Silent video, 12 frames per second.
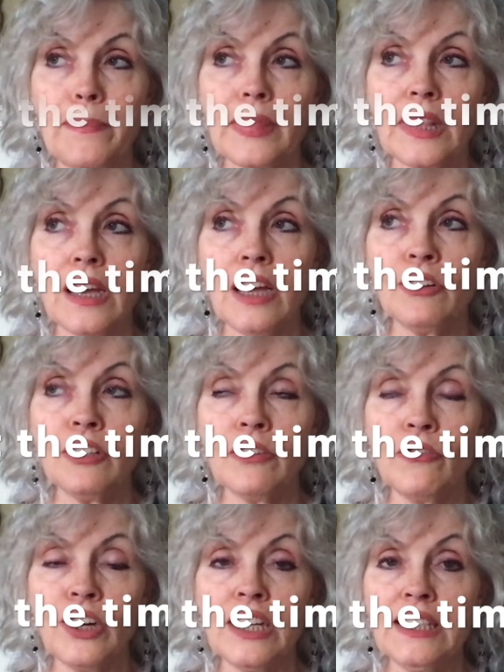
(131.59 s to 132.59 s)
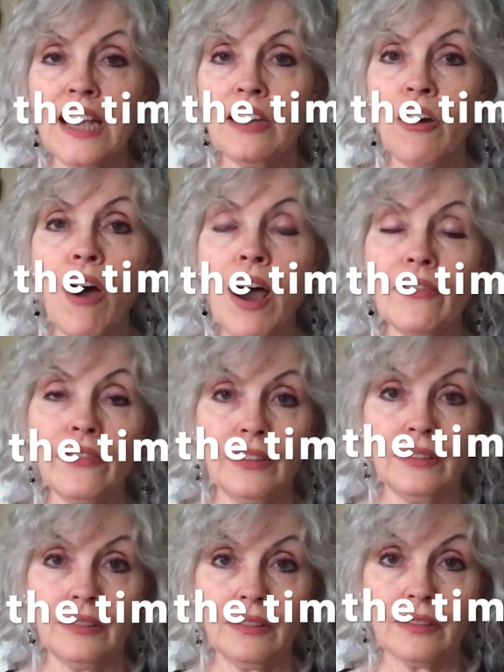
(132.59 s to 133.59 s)
I couldn't afford to take off
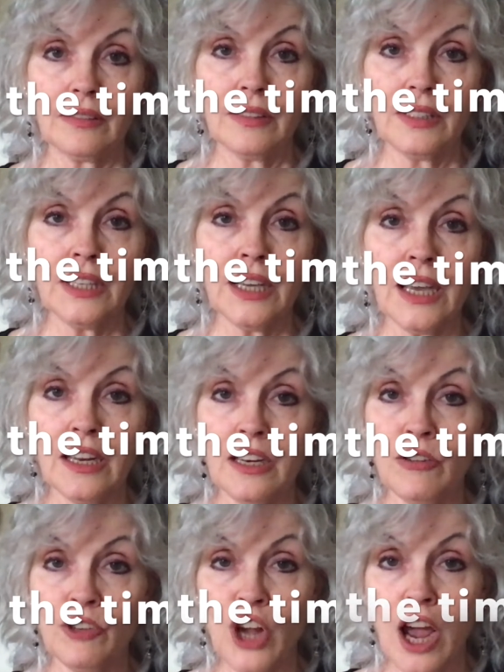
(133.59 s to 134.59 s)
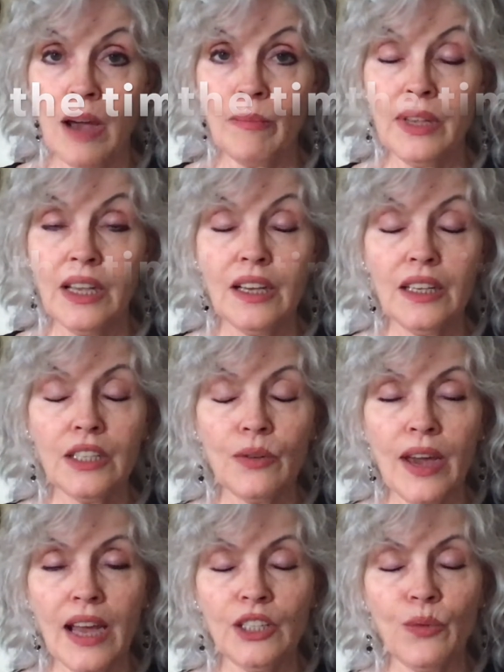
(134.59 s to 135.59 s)
to get a new job, so I
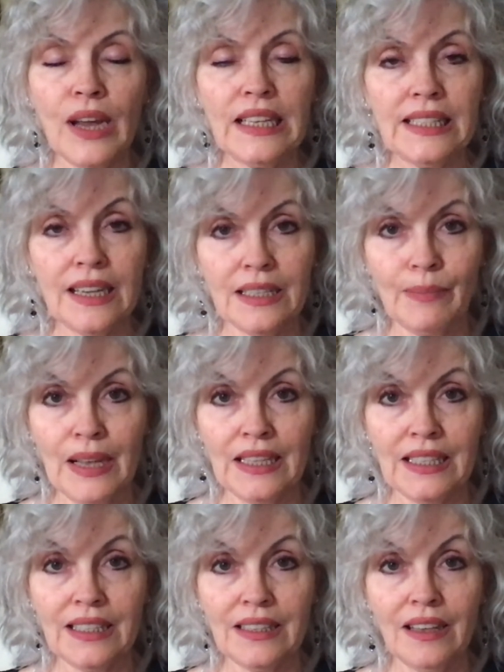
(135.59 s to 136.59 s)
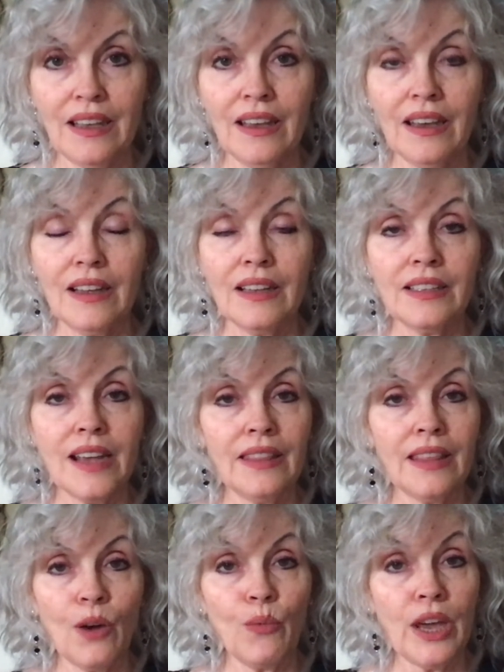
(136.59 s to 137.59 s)
had to wait 6 months, take
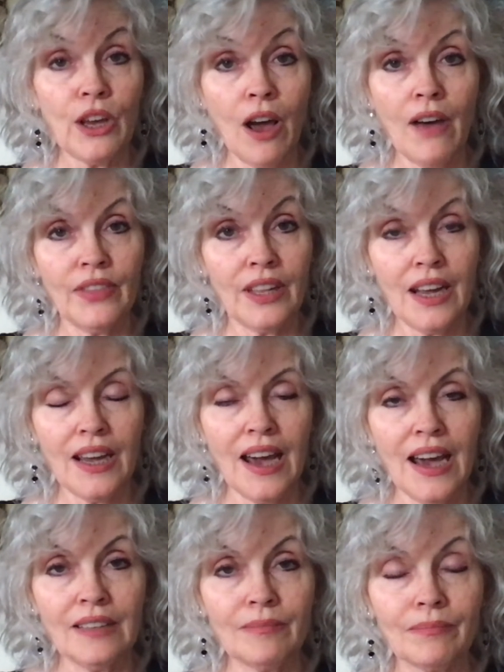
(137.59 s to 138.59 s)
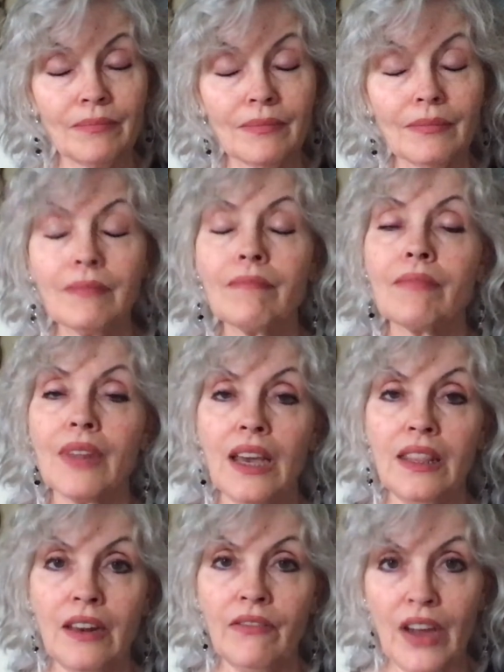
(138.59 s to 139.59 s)
that week off that I got, and
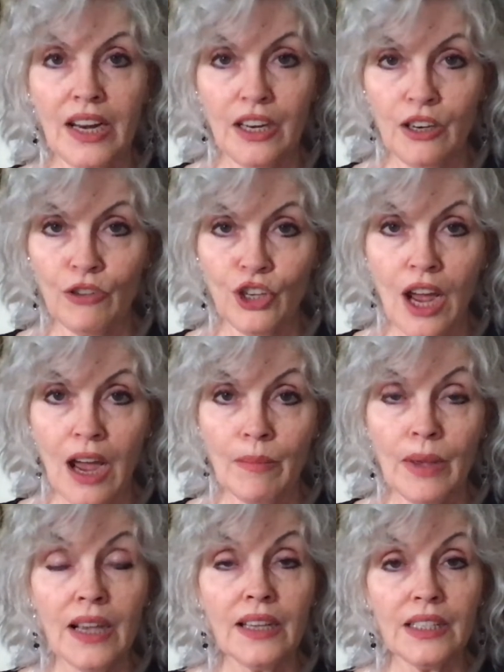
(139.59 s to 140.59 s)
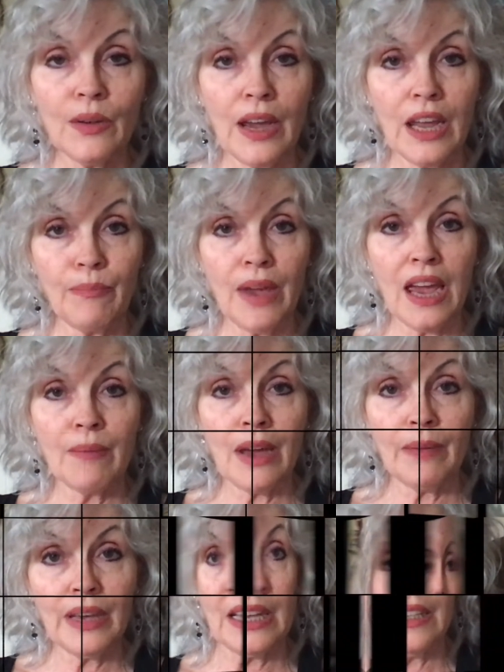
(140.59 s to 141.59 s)
then find a new job so I could pay my
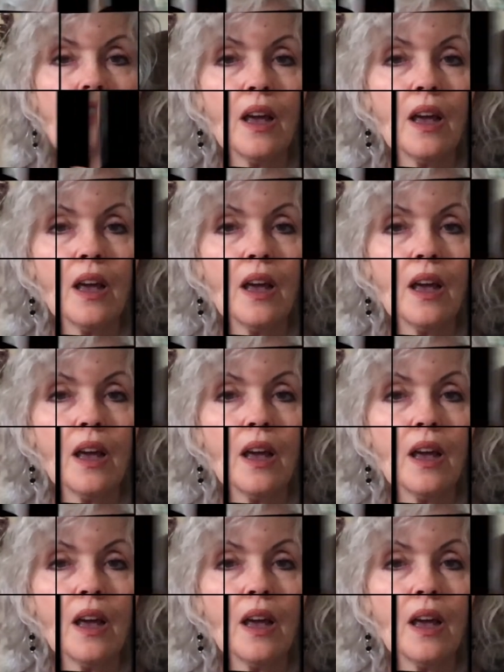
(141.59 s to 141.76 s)
bills.